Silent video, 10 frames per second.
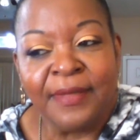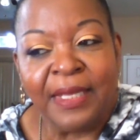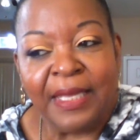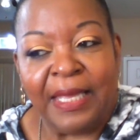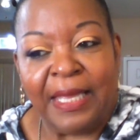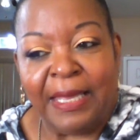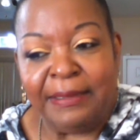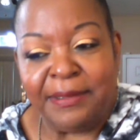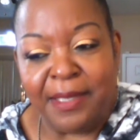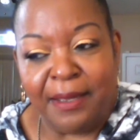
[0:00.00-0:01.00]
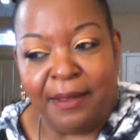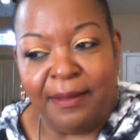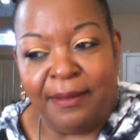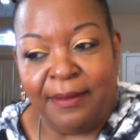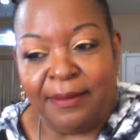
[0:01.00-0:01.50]
And
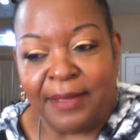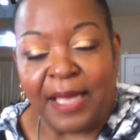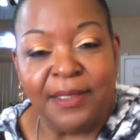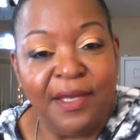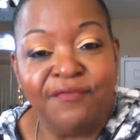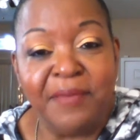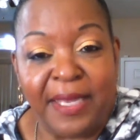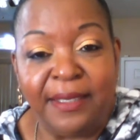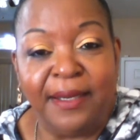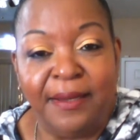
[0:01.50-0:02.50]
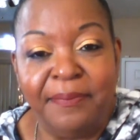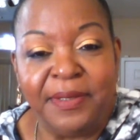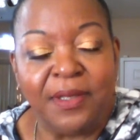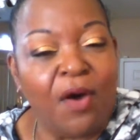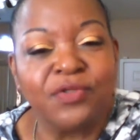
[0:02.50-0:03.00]
I love makeup
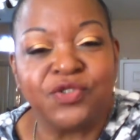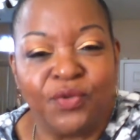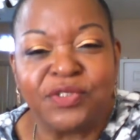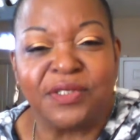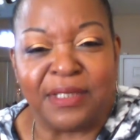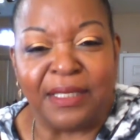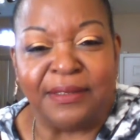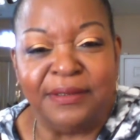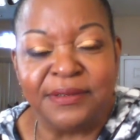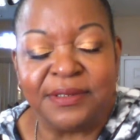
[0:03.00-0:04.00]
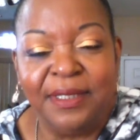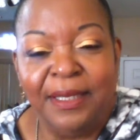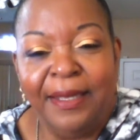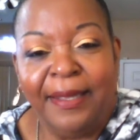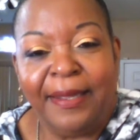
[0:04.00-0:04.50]
and all sorts of things.
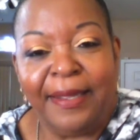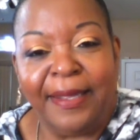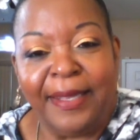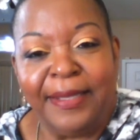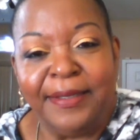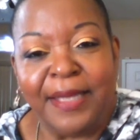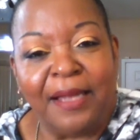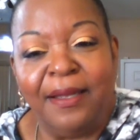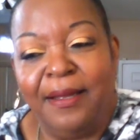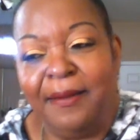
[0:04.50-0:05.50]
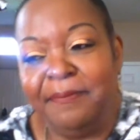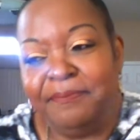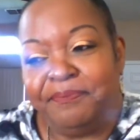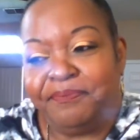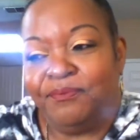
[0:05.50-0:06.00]
And
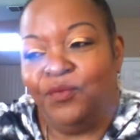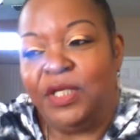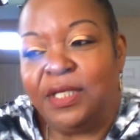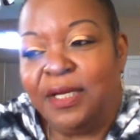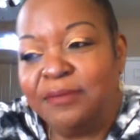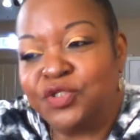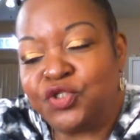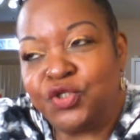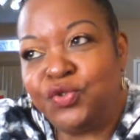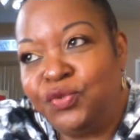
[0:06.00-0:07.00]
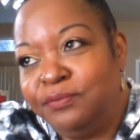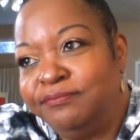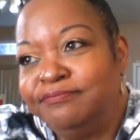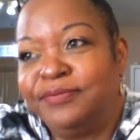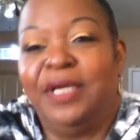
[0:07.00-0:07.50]
when it comes to
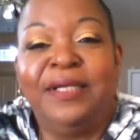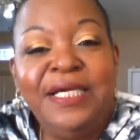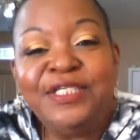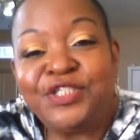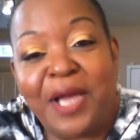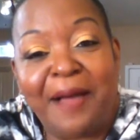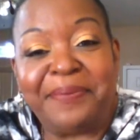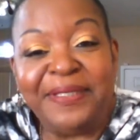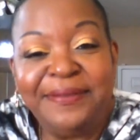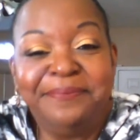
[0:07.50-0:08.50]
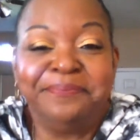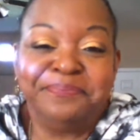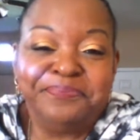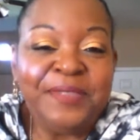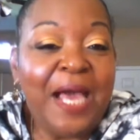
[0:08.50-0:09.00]
shopping,
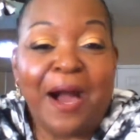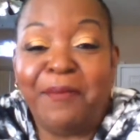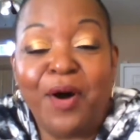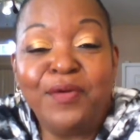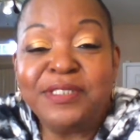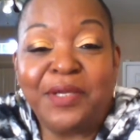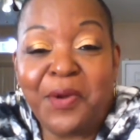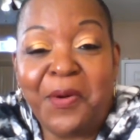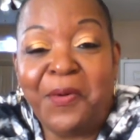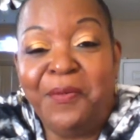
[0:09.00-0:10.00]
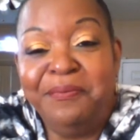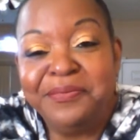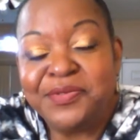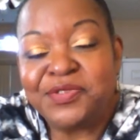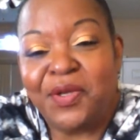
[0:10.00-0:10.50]
I'm always at home.
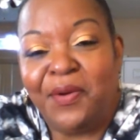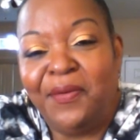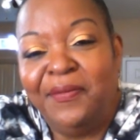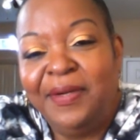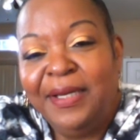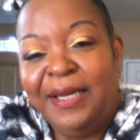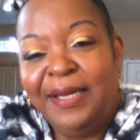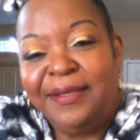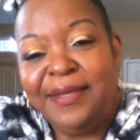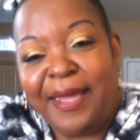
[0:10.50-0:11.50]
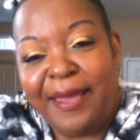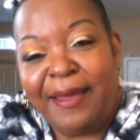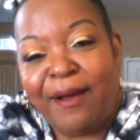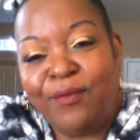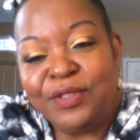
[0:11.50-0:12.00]
So,
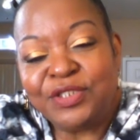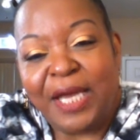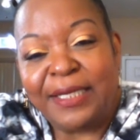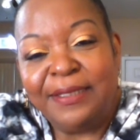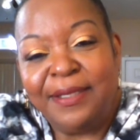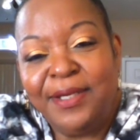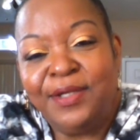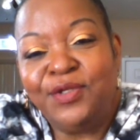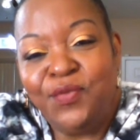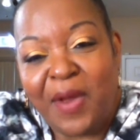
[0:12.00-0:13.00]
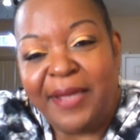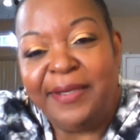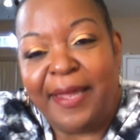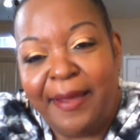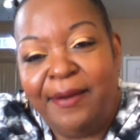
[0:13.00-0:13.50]
yeah, I wish I can hug you right
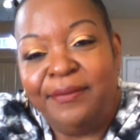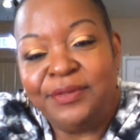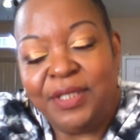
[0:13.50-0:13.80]
now.